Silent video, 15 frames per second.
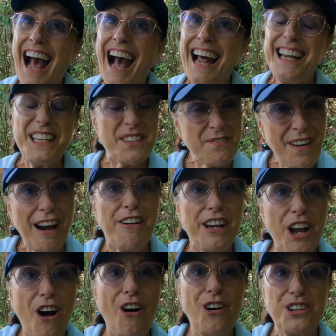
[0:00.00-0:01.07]
And it's
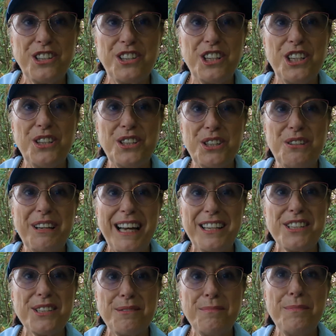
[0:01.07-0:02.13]
very odd that you do get
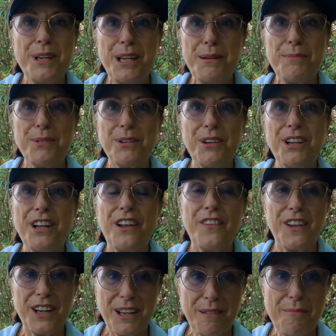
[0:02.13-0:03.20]
some people
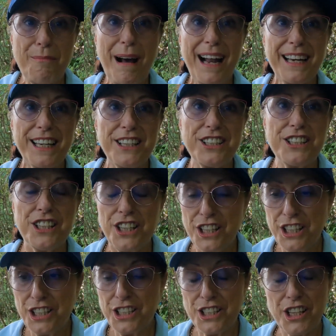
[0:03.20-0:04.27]
that can manage
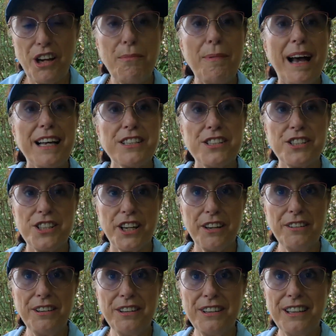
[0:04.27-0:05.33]
to go past
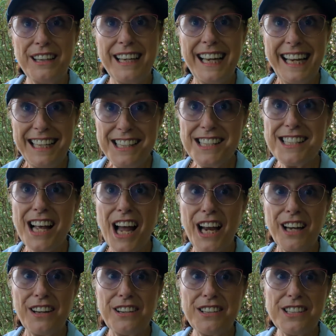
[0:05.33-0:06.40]
you in
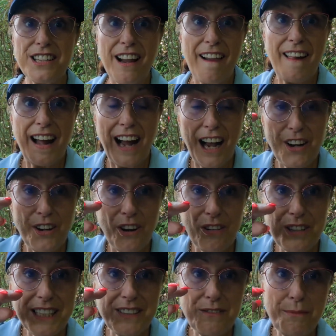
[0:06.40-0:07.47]
silence and
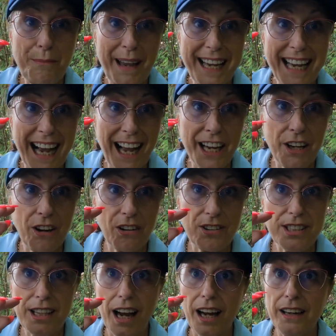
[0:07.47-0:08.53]
not even make eye
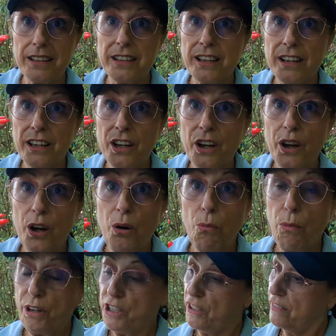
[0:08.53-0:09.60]
contact
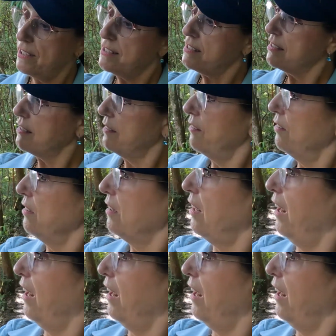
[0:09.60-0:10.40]
when you're this